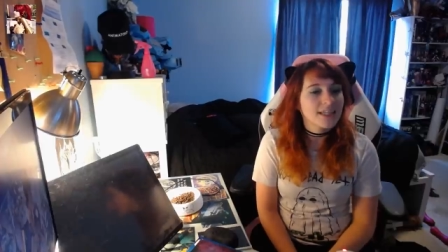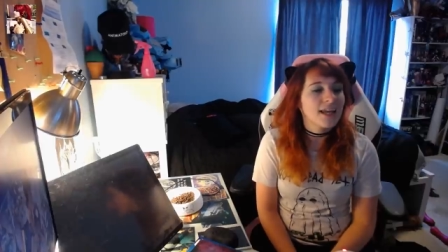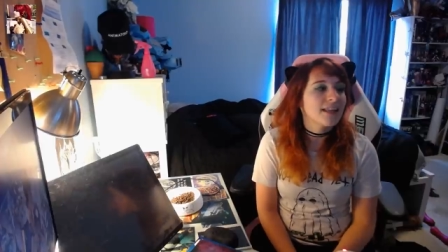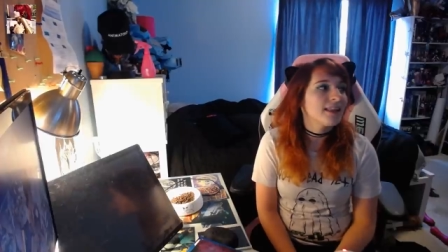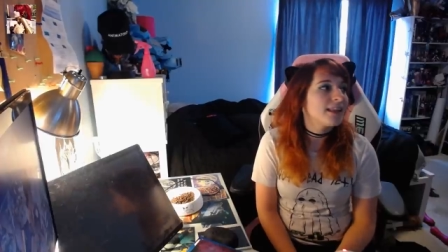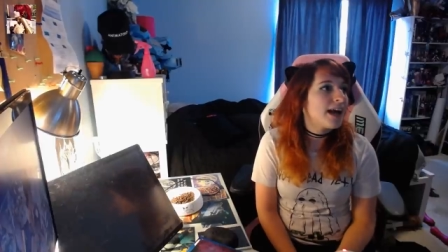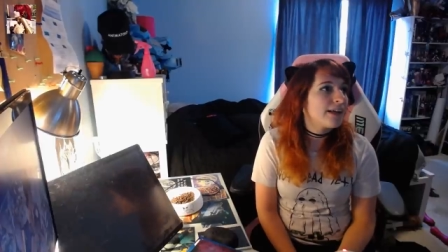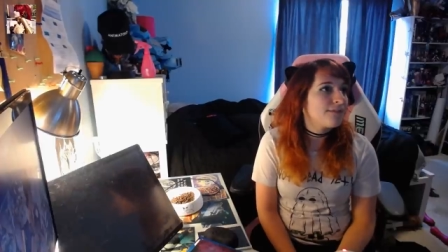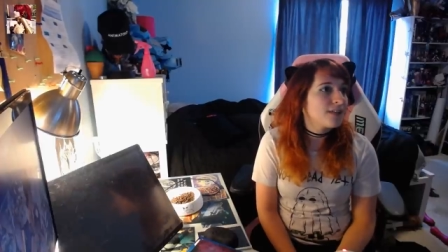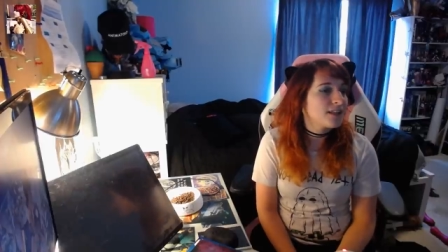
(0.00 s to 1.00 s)
And I
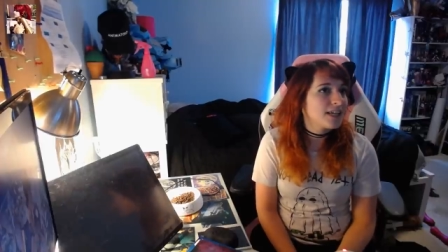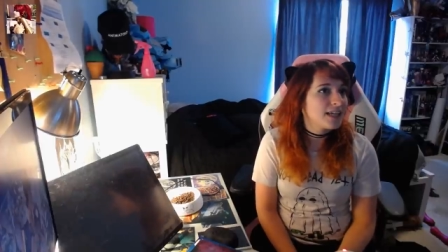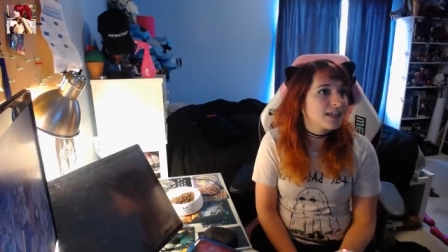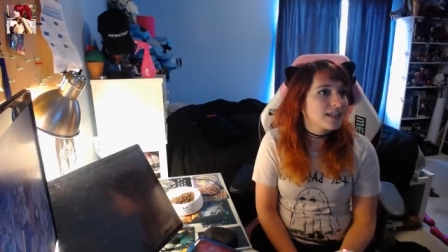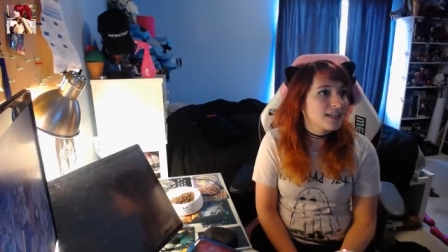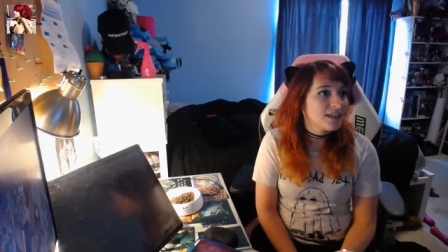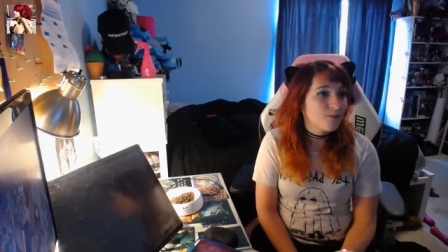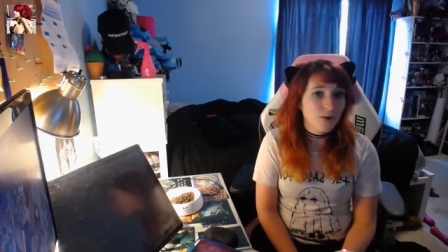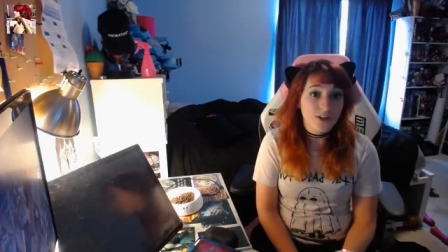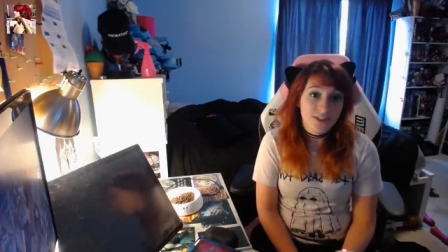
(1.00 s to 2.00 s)
feel like
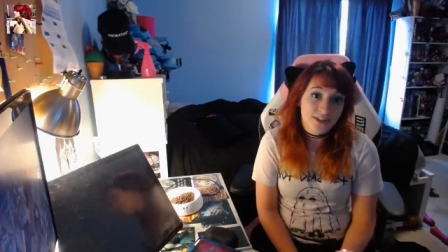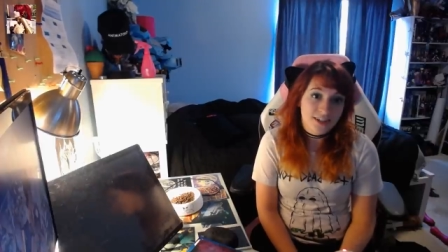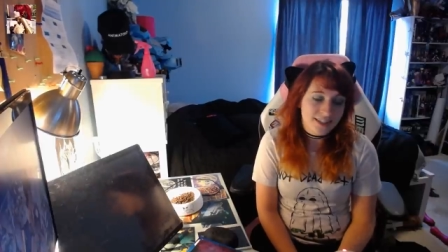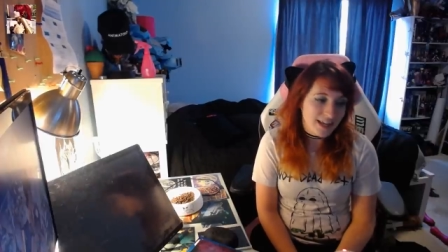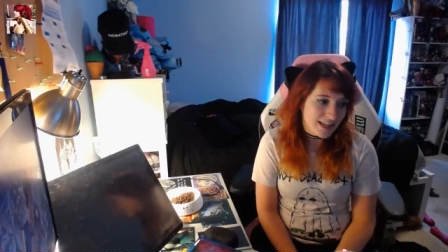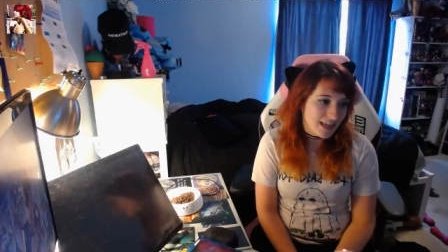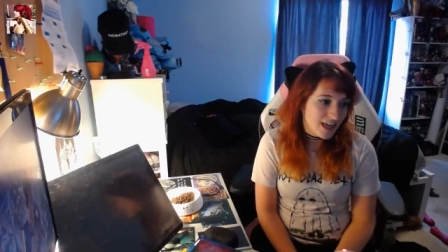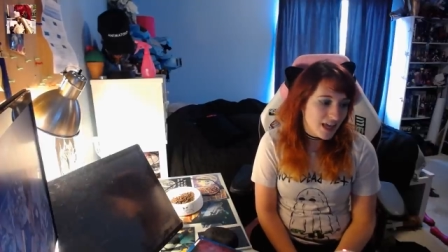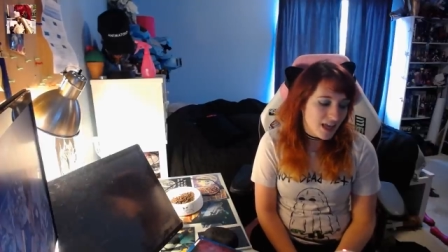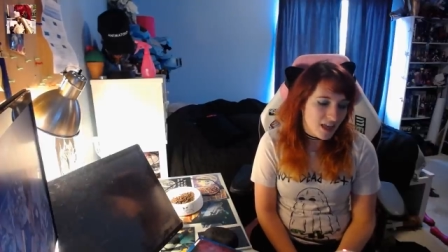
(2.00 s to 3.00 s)
we're already starting to see it. Like
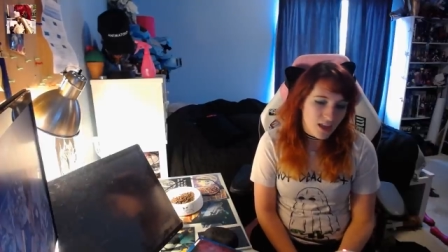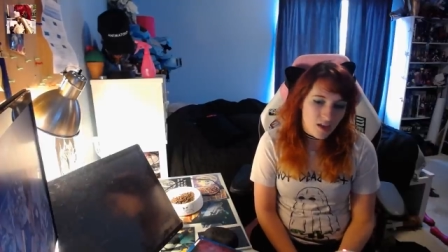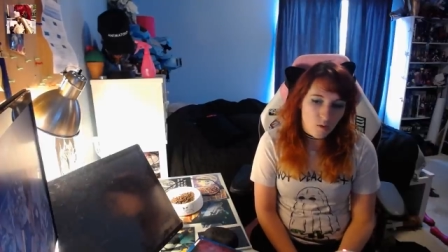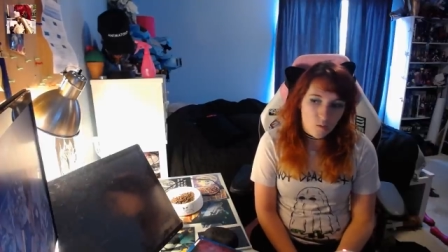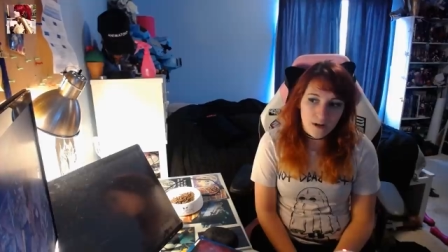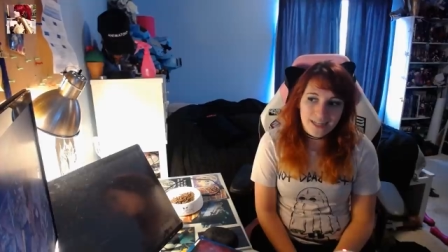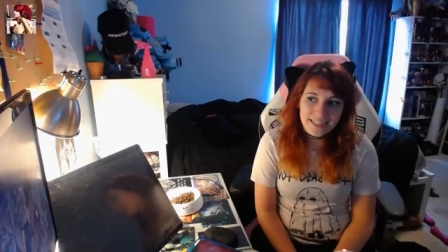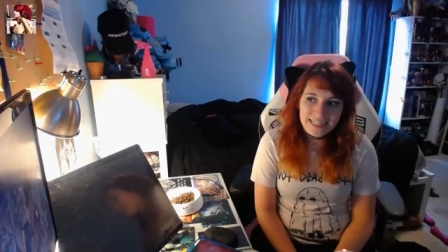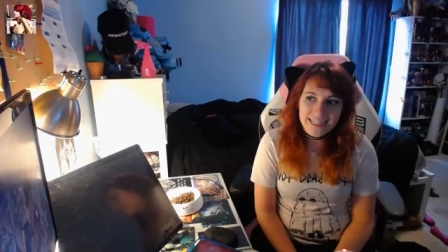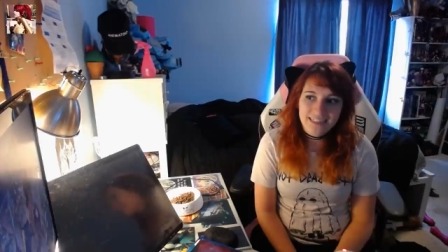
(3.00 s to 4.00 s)
when
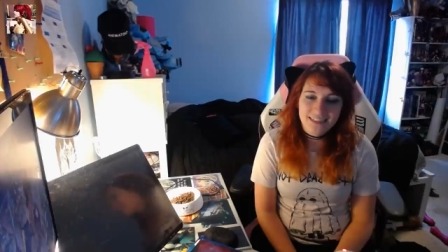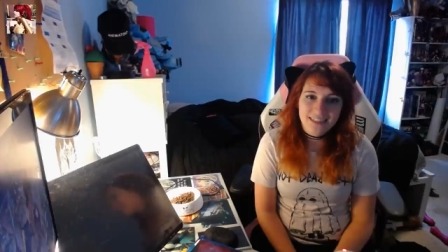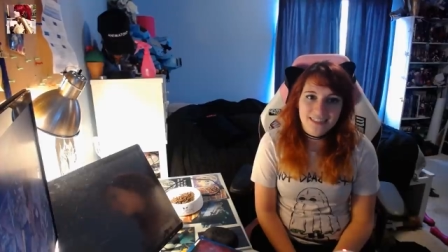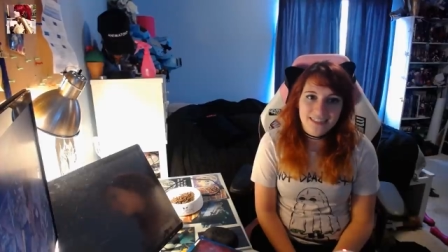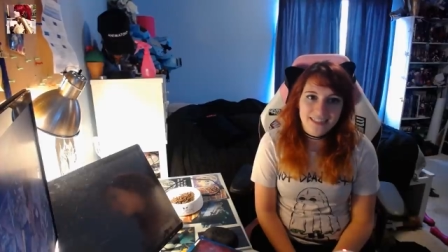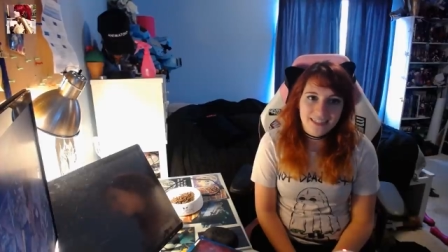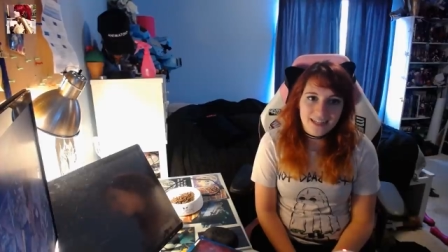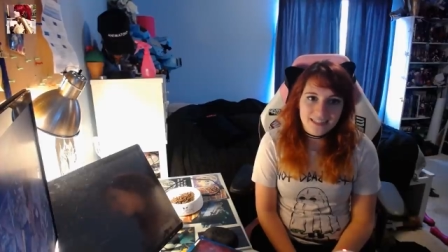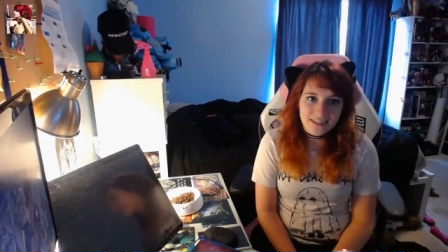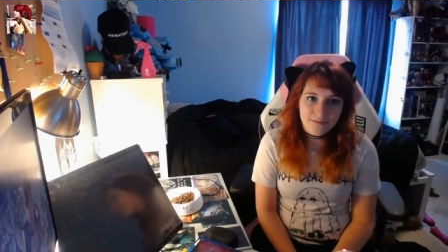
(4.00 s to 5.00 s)
he
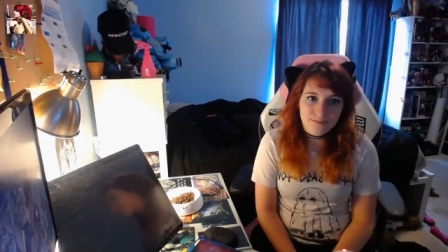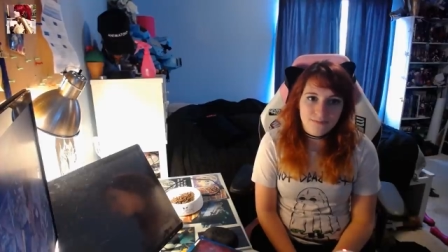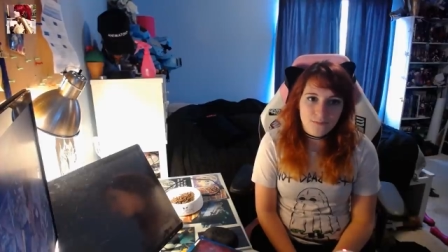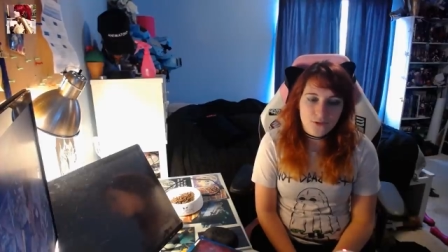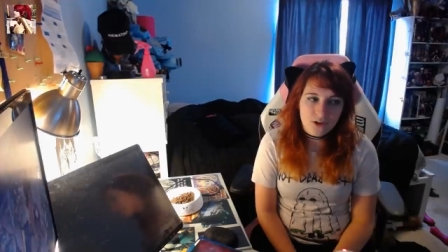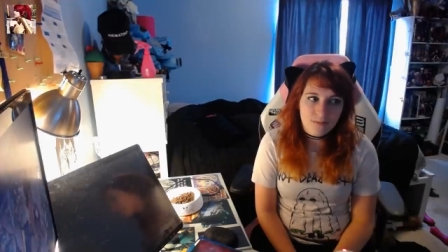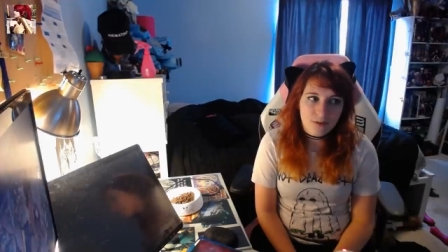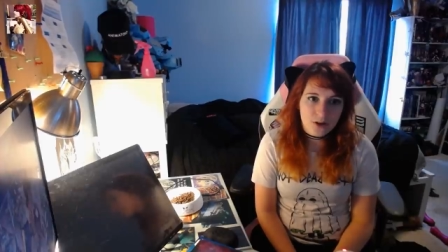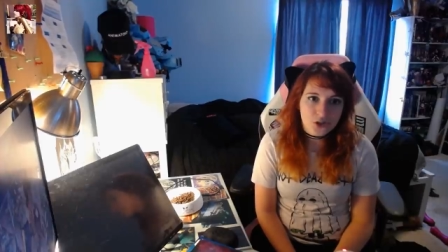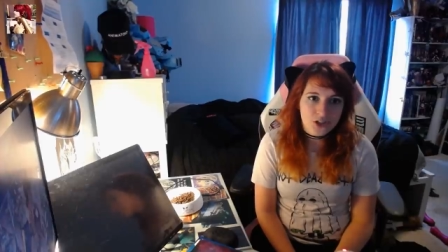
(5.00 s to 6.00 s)
gets more
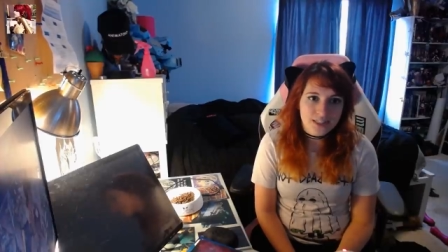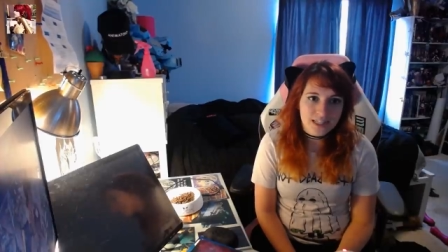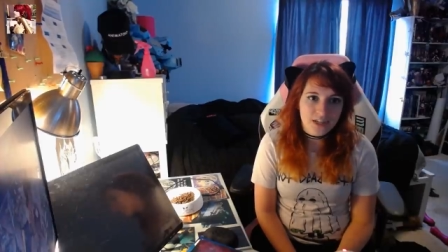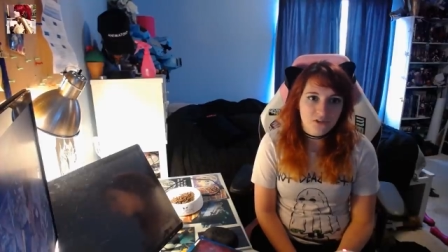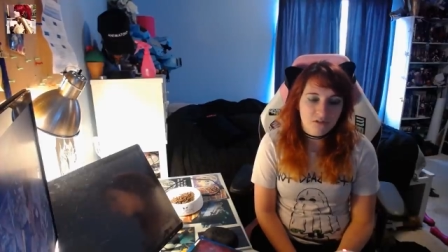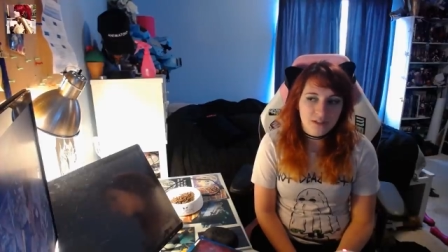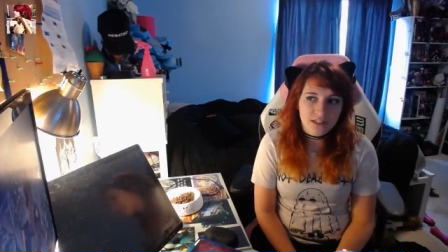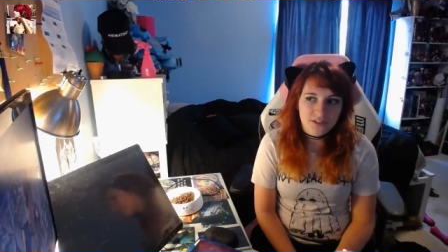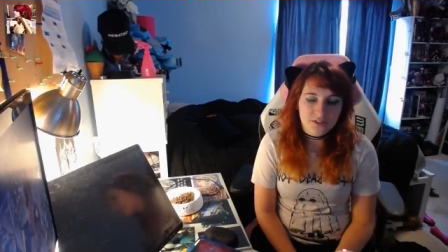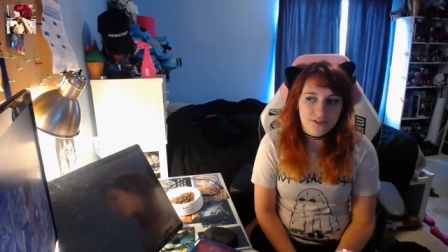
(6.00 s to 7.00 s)
emotions than he
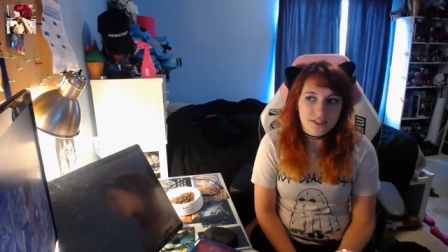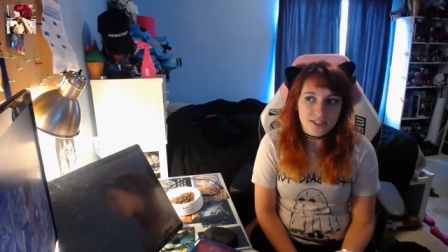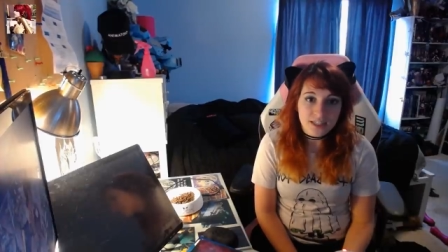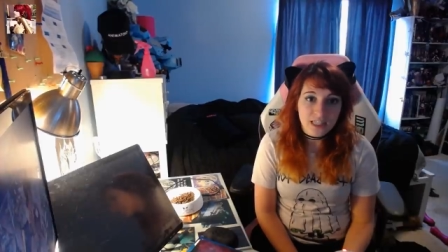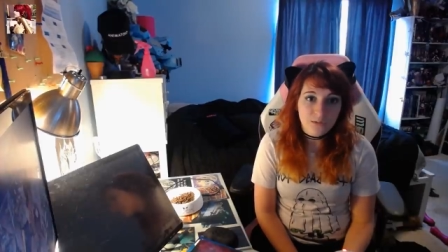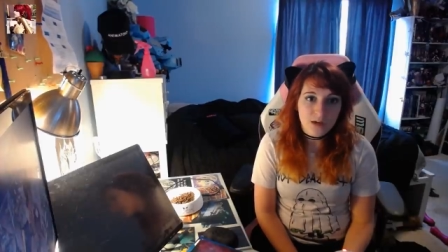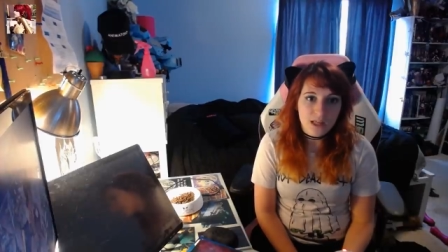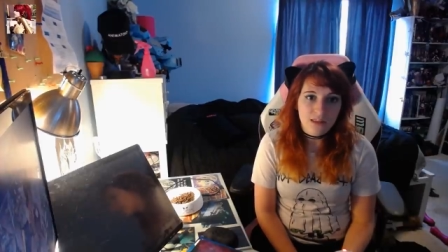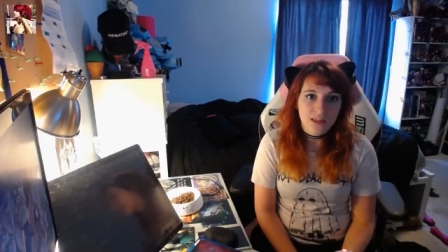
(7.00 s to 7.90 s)
normally is used to dealing with,